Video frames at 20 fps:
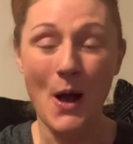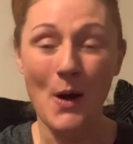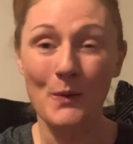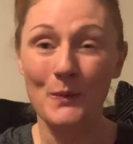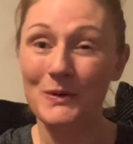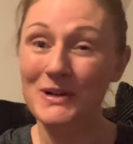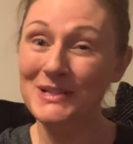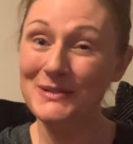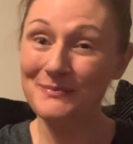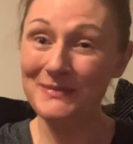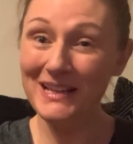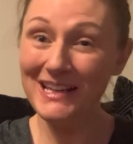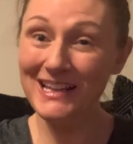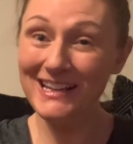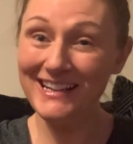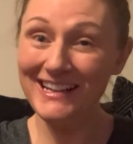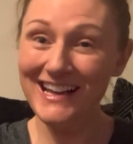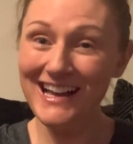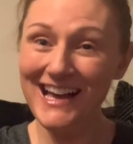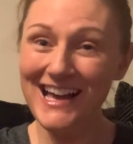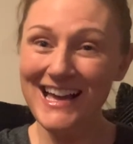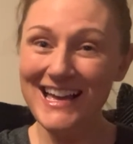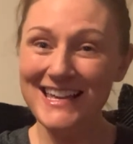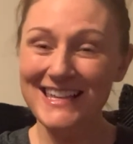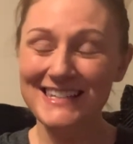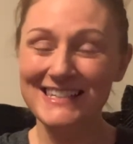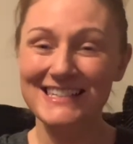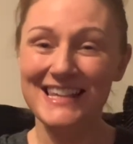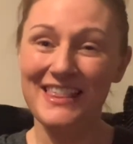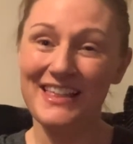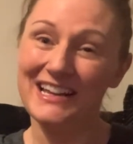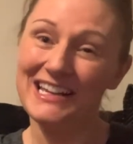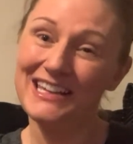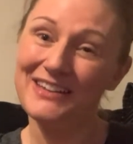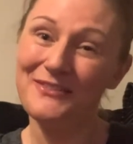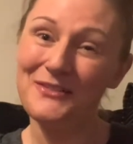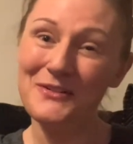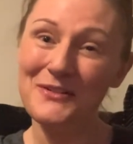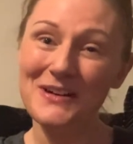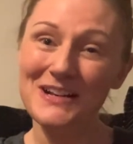Wish me luck, guys. Thank you
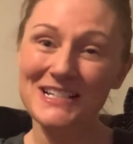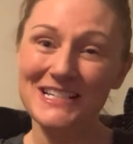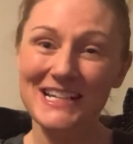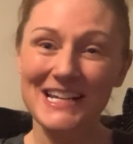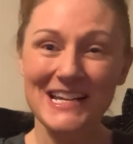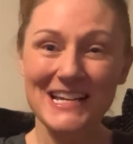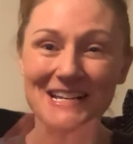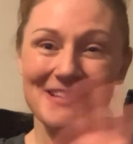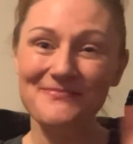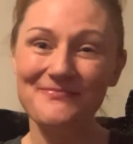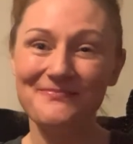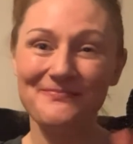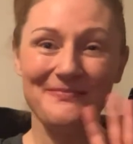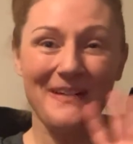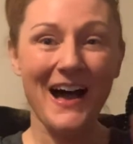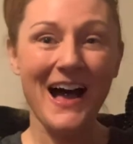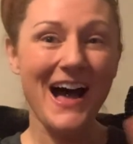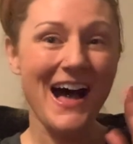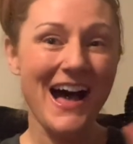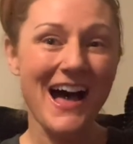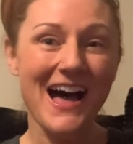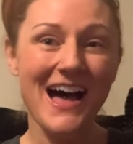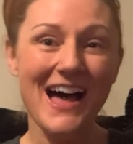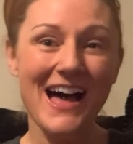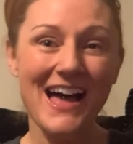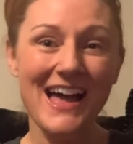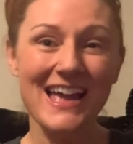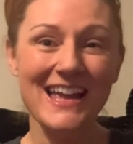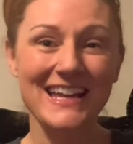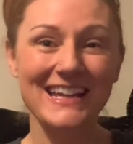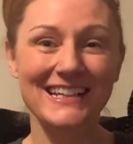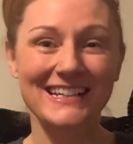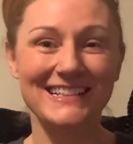for watching. Bye.